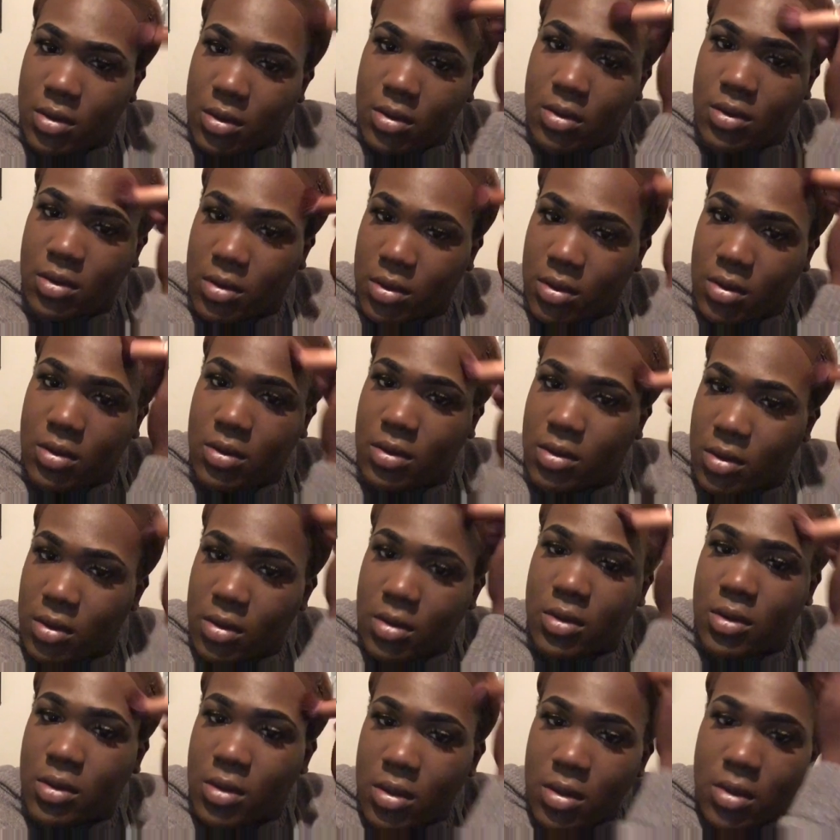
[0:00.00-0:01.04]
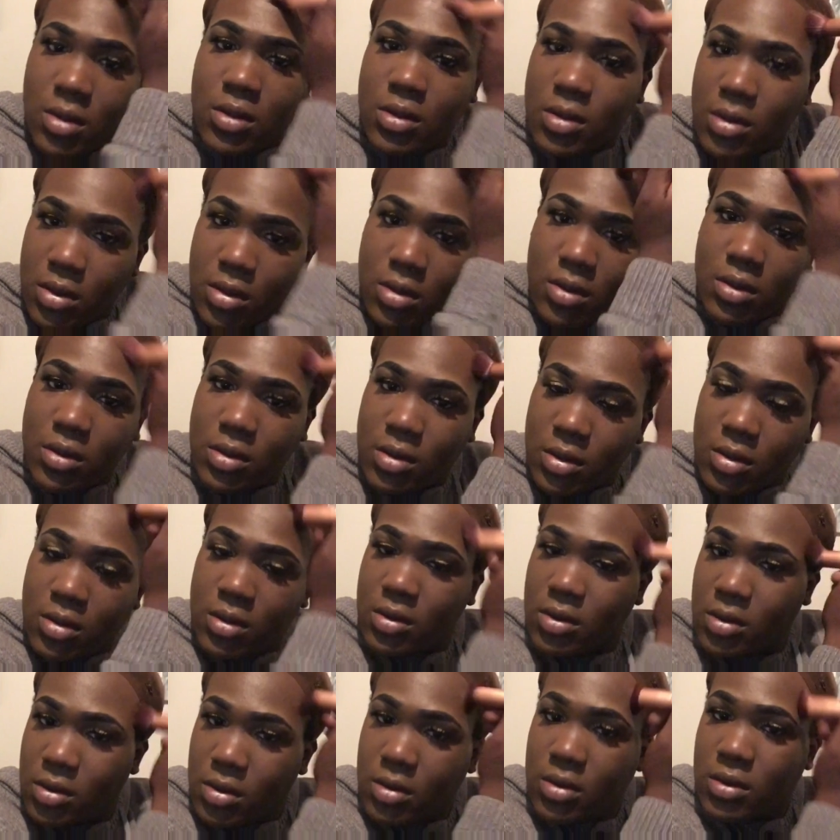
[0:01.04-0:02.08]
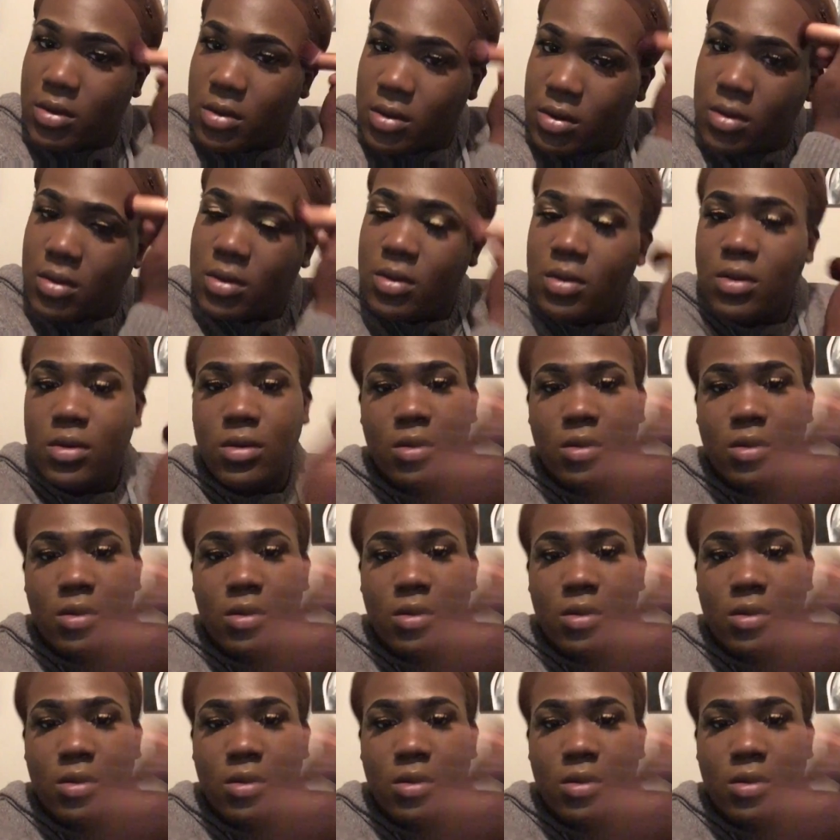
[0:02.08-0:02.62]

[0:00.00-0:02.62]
Just go ahead and blend that in nice and neatly.